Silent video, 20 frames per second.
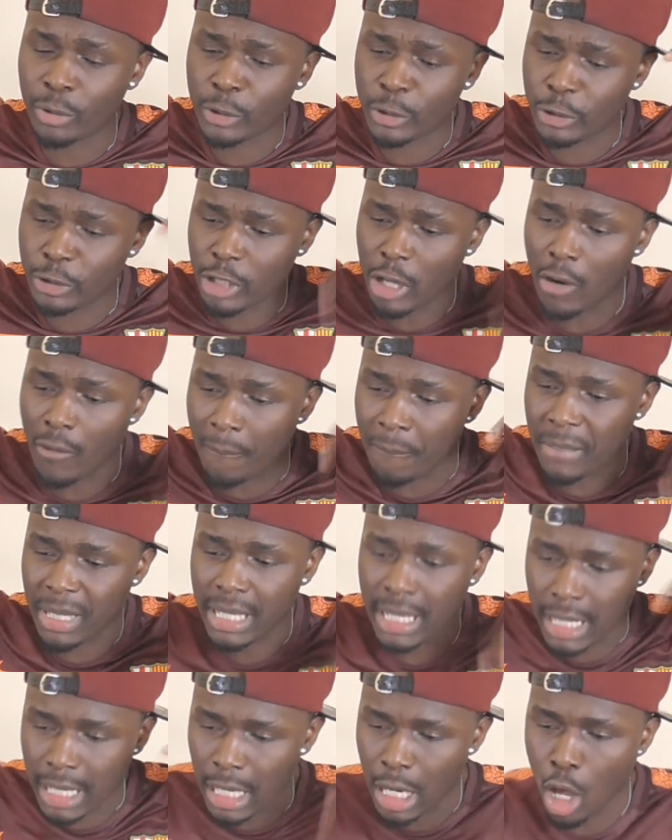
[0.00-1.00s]
box down
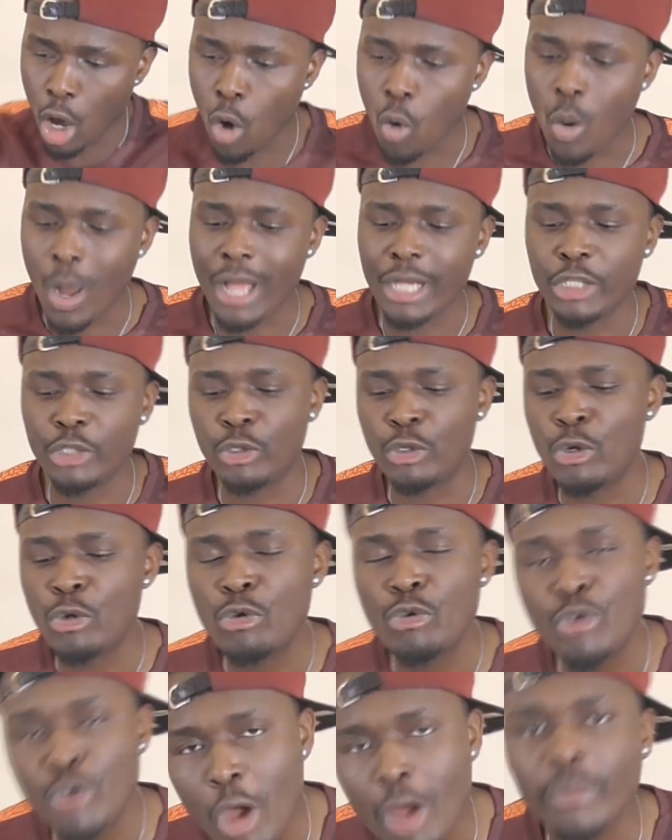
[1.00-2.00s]
below. And do
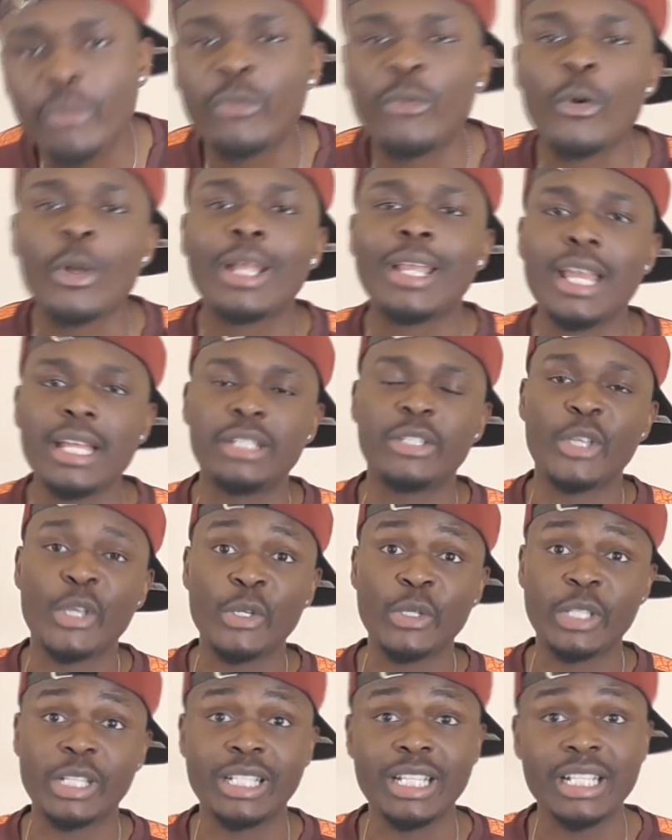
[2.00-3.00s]
not forget to
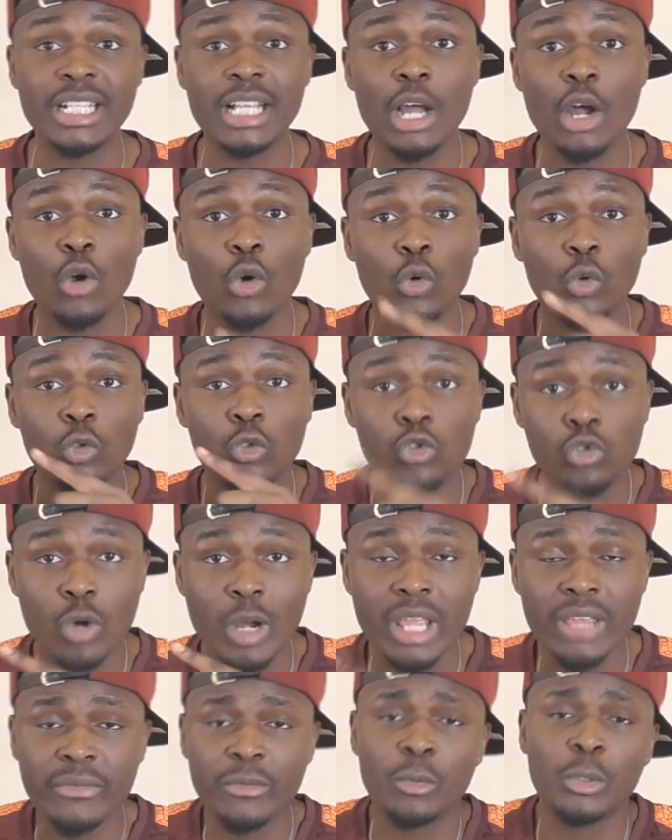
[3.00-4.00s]
use the discount code
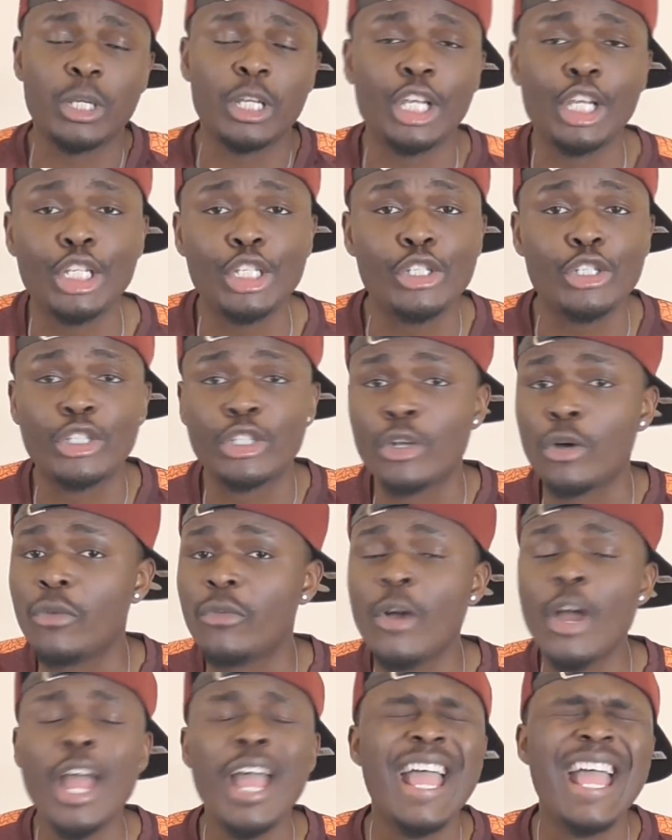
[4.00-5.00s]
TREY if you want to get
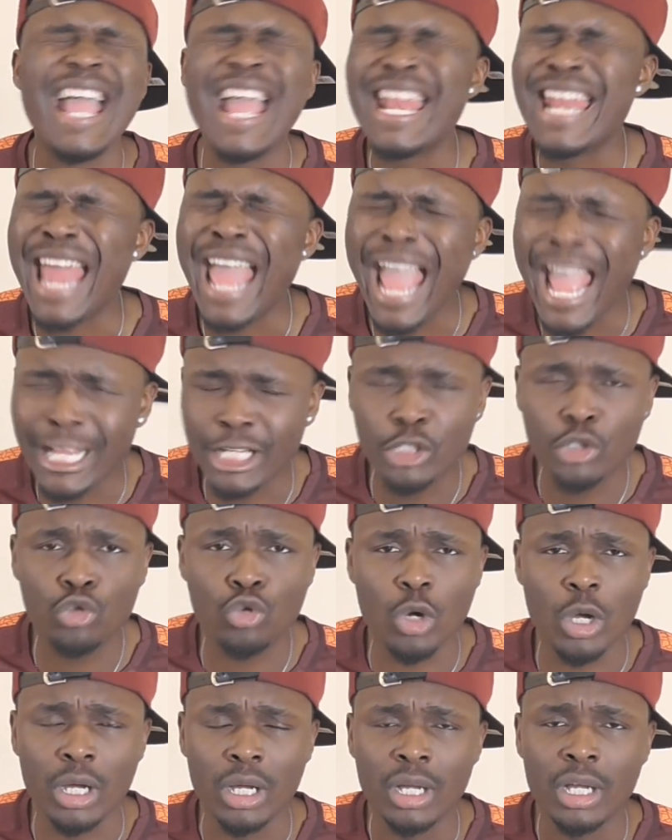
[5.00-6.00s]
yourself an
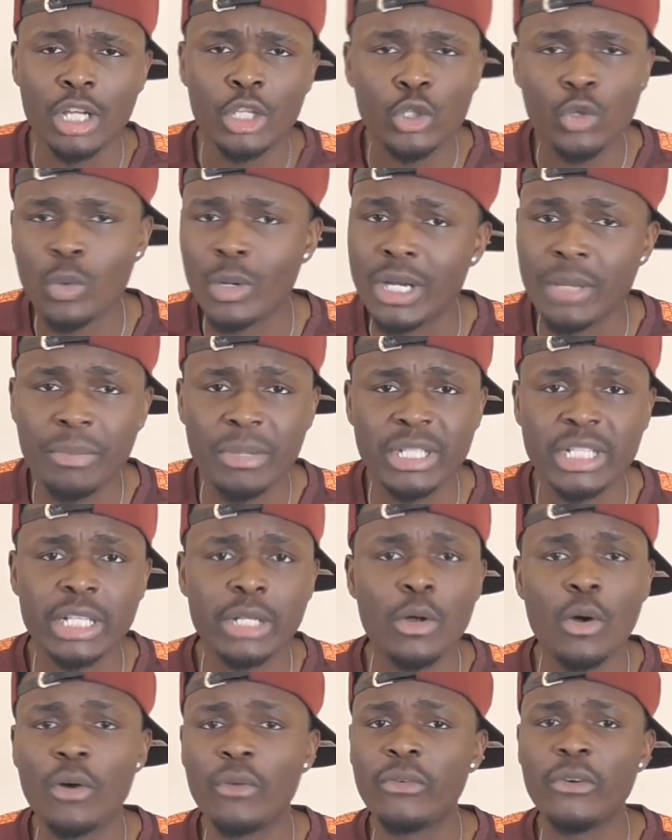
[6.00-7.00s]
extra
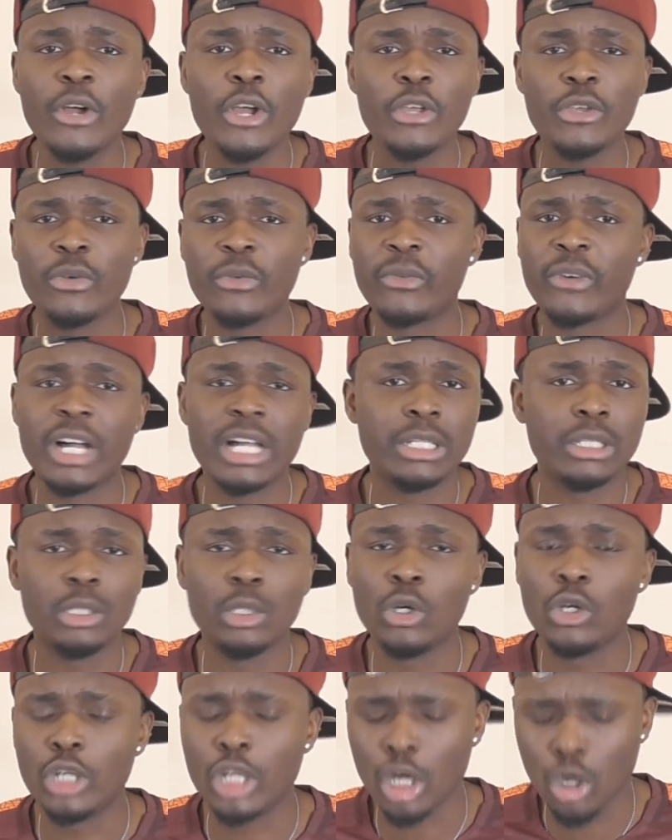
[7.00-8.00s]
20% off your
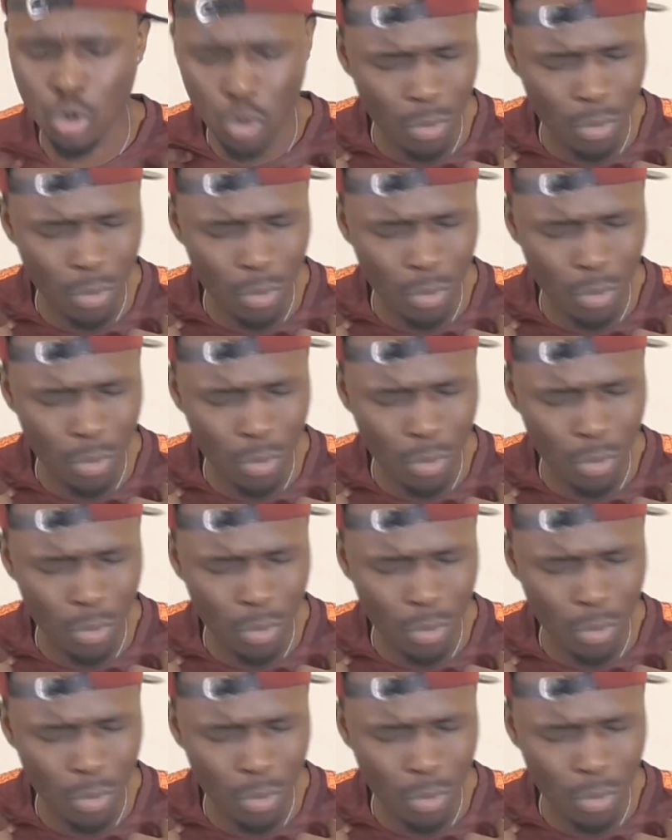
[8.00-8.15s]
final order.